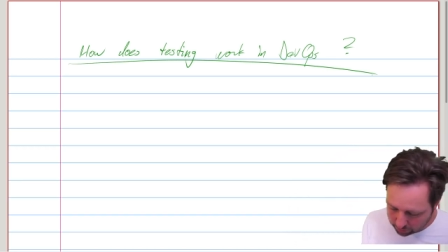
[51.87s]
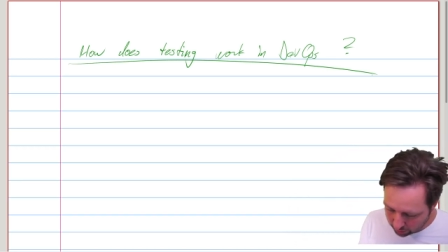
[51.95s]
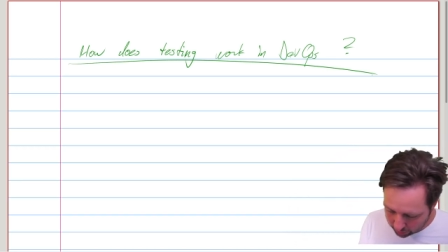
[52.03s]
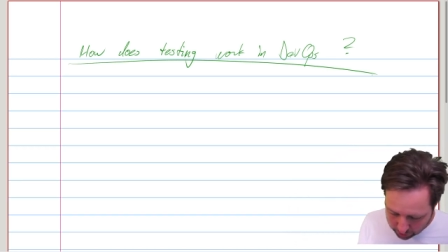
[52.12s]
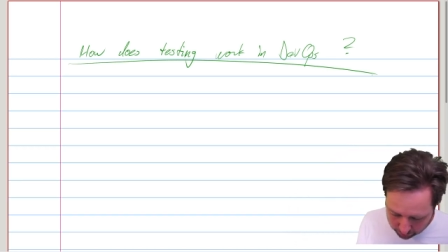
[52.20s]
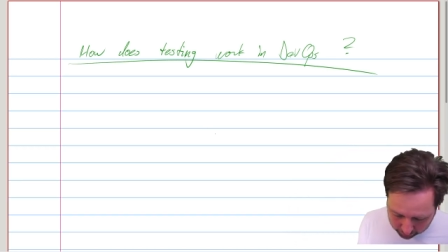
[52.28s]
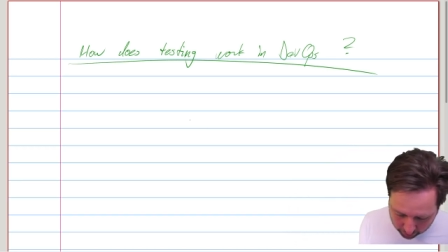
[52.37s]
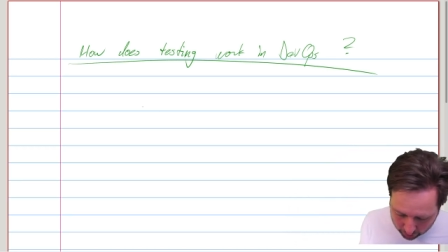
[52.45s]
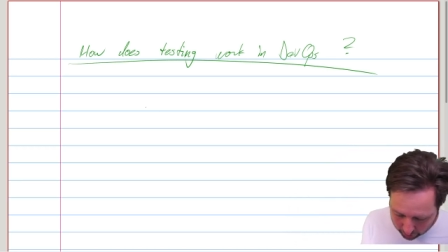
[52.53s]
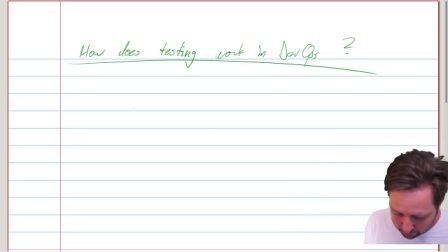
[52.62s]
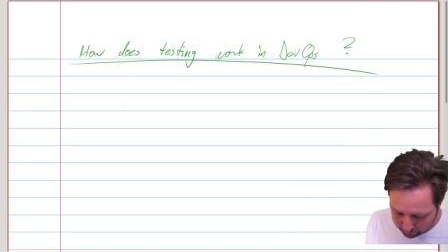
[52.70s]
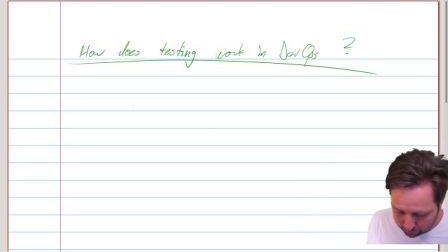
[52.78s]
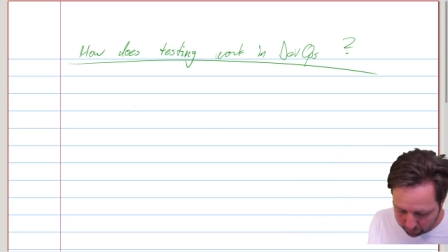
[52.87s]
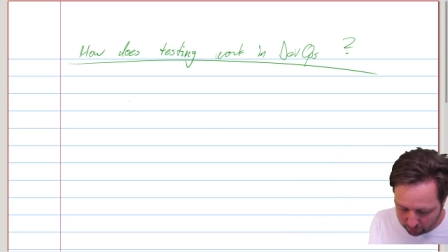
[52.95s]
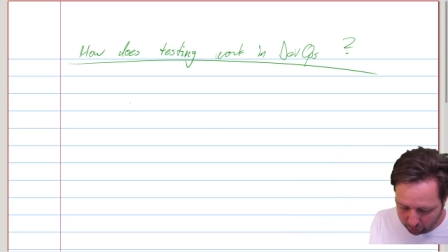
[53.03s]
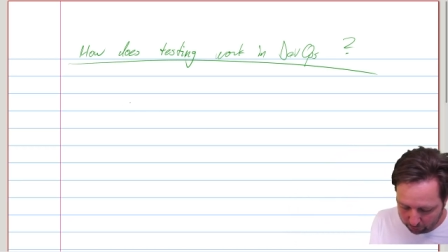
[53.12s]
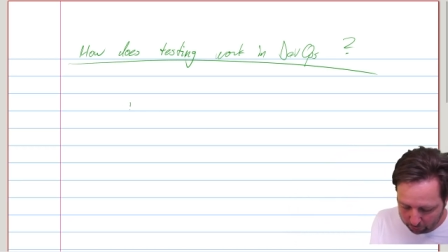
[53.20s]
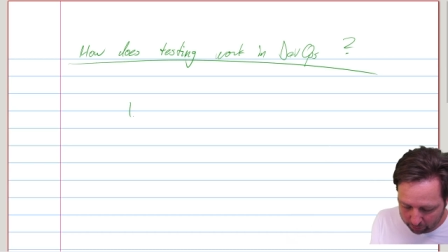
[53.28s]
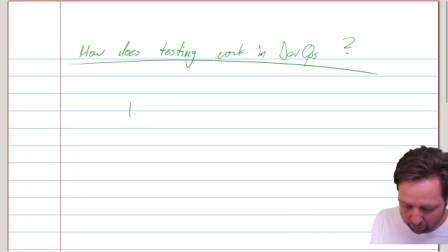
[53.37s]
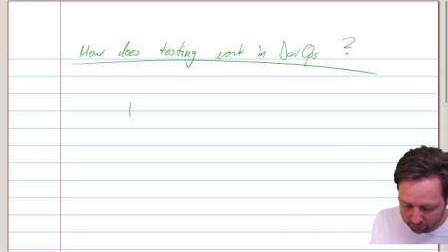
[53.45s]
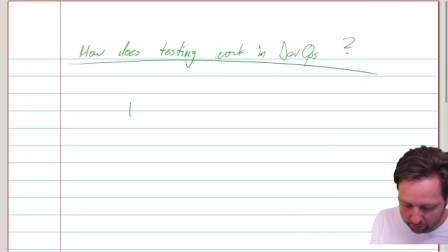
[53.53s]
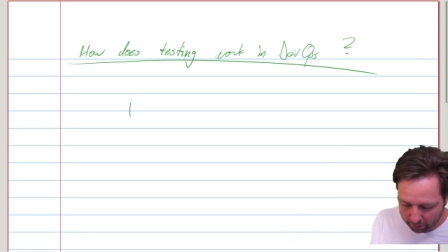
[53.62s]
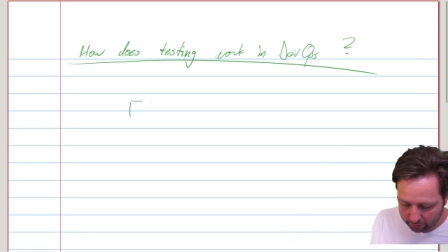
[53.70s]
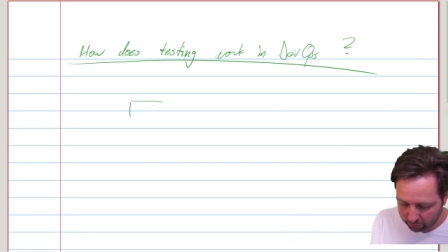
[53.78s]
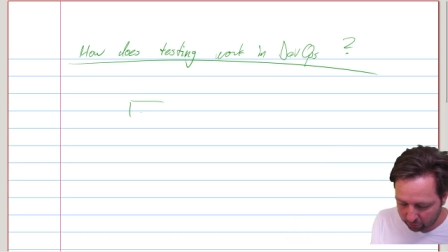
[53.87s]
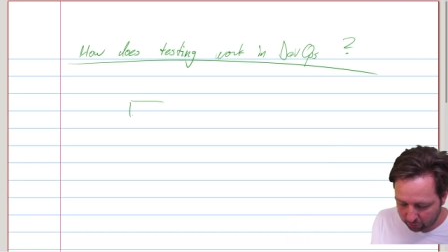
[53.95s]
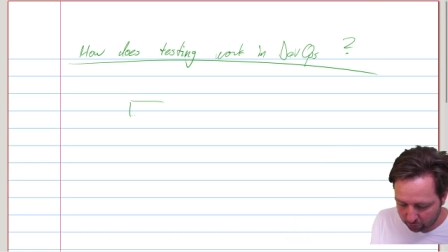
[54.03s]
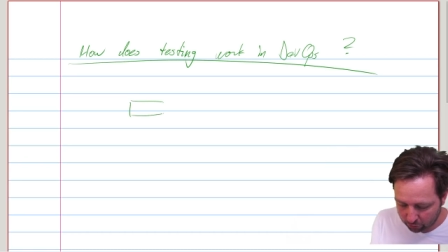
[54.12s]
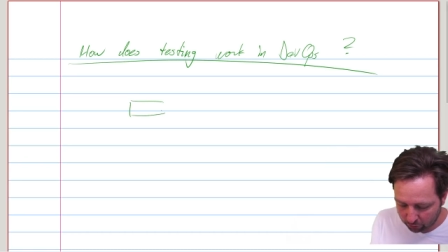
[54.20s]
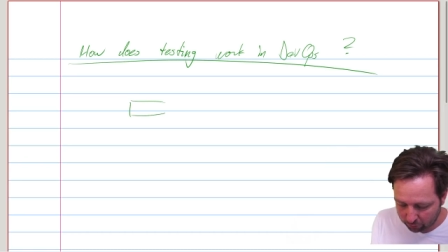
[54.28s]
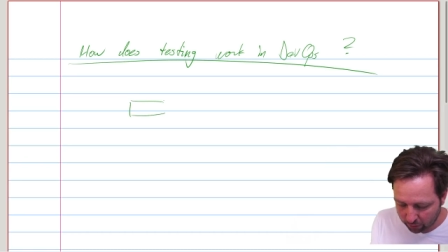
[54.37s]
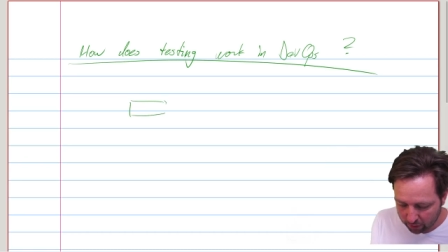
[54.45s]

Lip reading: just can't if we take this sort of